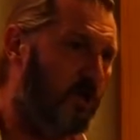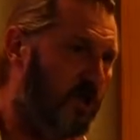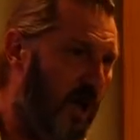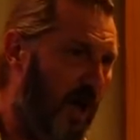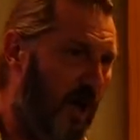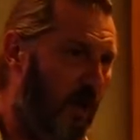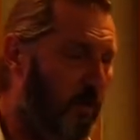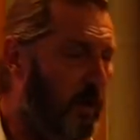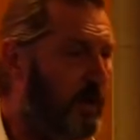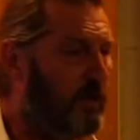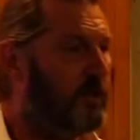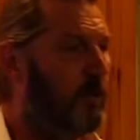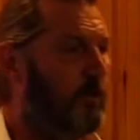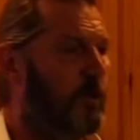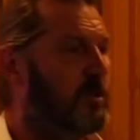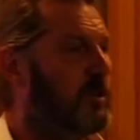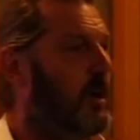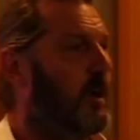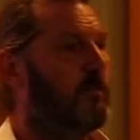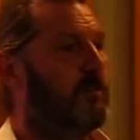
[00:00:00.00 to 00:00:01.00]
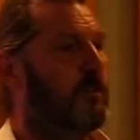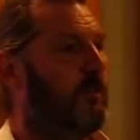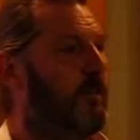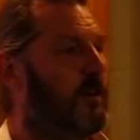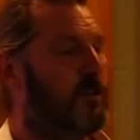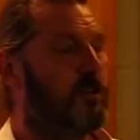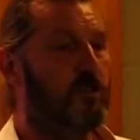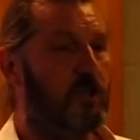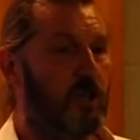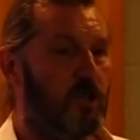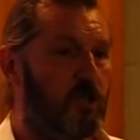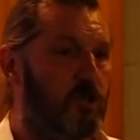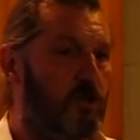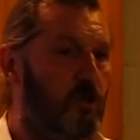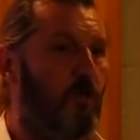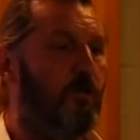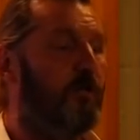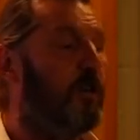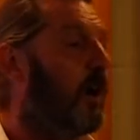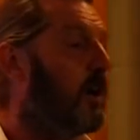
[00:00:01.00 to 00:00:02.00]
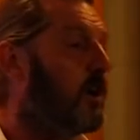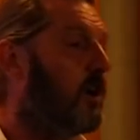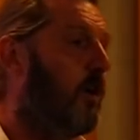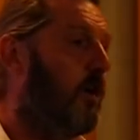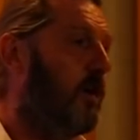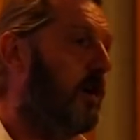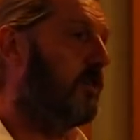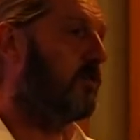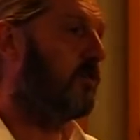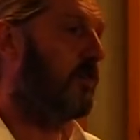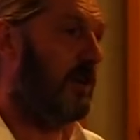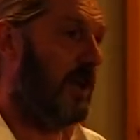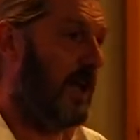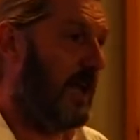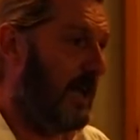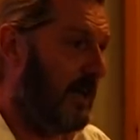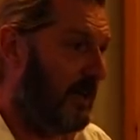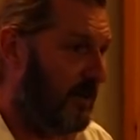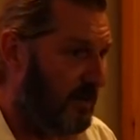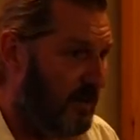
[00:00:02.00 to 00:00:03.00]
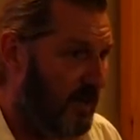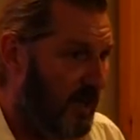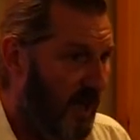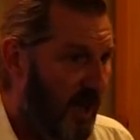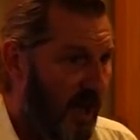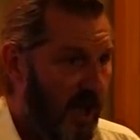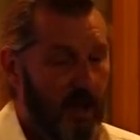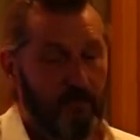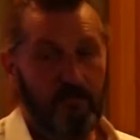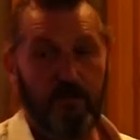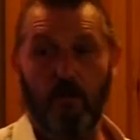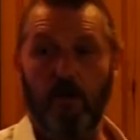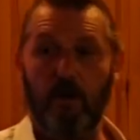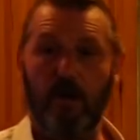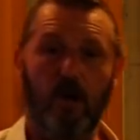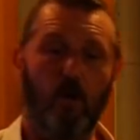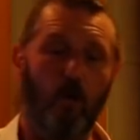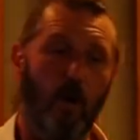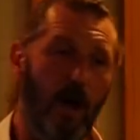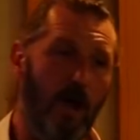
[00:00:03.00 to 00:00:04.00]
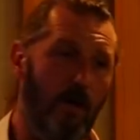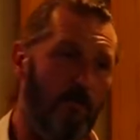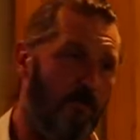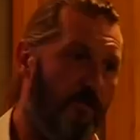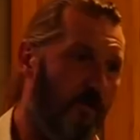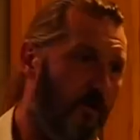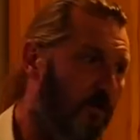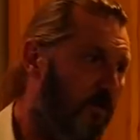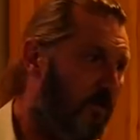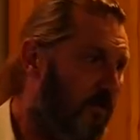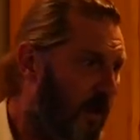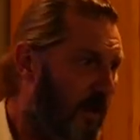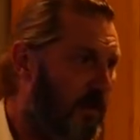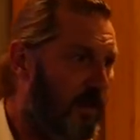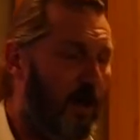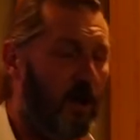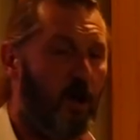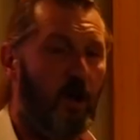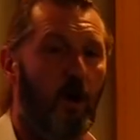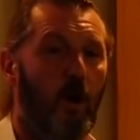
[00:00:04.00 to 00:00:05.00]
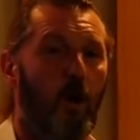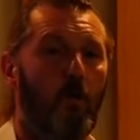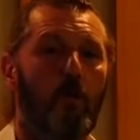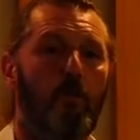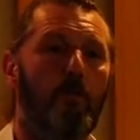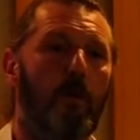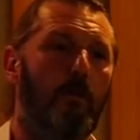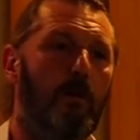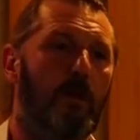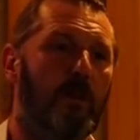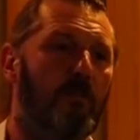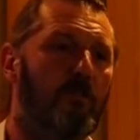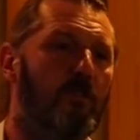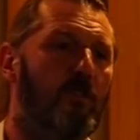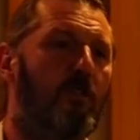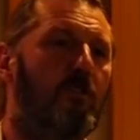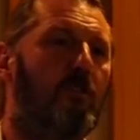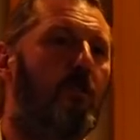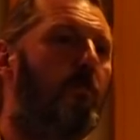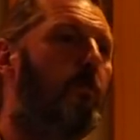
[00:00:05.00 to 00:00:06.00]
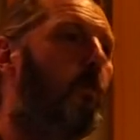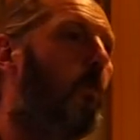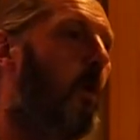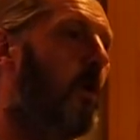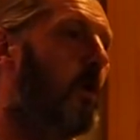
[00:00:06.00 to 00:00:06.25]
shell into which our divisions are stuffed according to need. If you're on a quiet front, then that corps will probably consist of